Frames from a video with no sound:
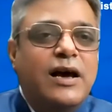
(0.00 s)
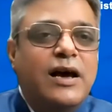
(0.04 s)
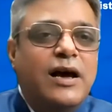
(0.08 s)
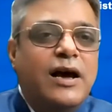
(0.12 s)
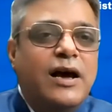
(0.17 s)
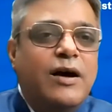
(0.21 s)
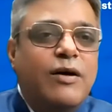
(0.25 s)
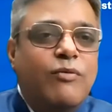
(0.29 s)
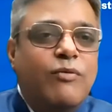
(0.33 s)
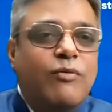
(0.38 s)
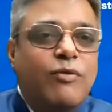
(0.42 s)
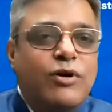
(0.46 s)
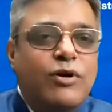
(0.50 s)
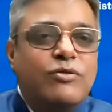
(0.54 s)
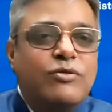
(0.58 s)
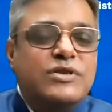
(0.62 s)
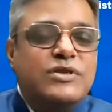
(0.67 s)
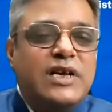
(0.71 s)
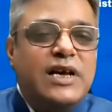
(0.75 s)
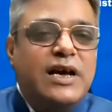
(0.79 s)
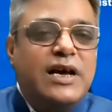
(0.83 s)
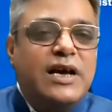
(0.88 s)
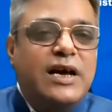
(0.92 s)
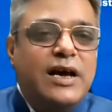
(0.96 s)
what to
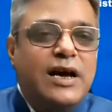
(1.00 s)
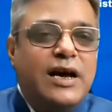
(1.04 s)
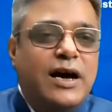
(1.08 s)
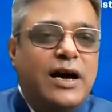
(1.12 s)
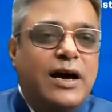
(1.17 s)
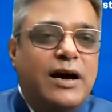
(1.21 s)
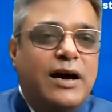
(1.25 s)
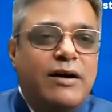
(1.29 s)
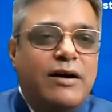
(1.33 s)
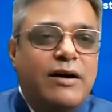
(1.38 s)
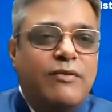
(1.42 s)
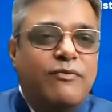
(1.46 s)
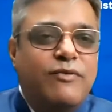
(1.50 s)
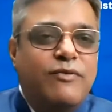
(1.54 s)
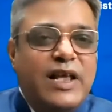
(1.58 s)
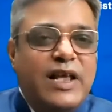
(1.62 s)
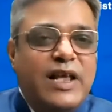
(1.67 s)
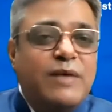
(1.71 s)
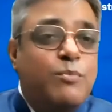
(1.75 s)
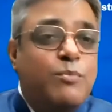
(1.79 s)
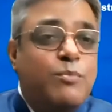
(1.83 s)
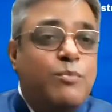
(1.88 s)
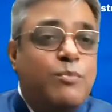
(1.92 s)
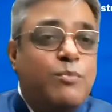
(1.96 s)
say,
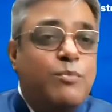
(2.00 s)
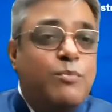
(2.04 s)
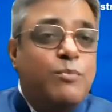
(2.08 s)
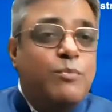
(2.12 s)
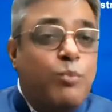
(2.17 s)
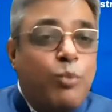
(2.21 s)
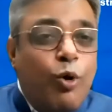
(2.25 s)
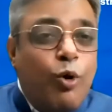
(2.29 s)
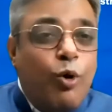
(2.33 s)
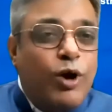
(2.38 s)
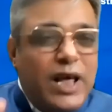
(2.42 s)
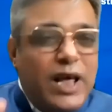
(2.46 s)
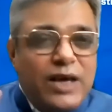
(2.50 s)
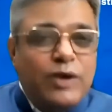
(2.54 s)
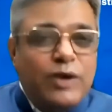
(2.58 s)
very boring,